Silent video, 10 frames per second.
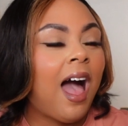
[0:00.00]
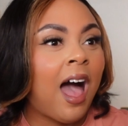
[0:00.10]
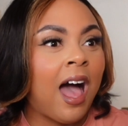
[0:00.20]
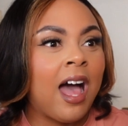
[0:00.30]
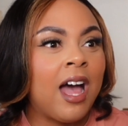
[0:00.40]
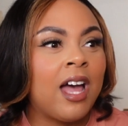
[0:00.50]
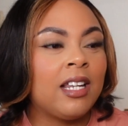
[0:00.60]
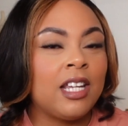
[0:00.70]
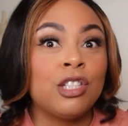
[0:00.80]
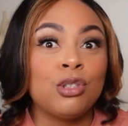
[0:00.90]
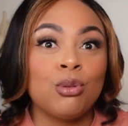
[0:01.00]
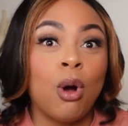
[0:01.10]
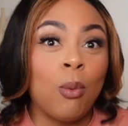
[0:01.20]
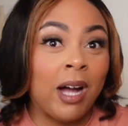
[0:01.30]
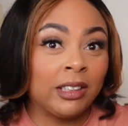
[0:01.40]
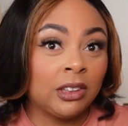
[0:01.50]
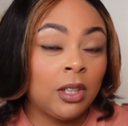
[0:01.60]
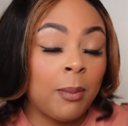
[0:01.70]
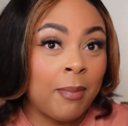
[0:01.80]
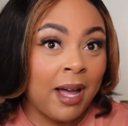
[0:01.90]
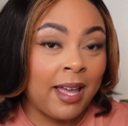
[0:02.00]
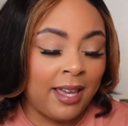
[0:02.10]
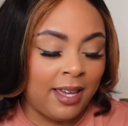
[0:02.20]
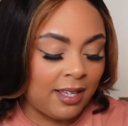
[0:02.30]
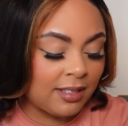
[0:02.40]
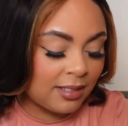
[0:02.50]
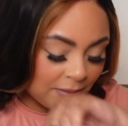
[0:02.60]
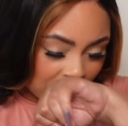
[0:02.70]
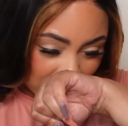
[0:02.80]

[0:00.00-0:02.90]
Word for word: I need to go wash my hands.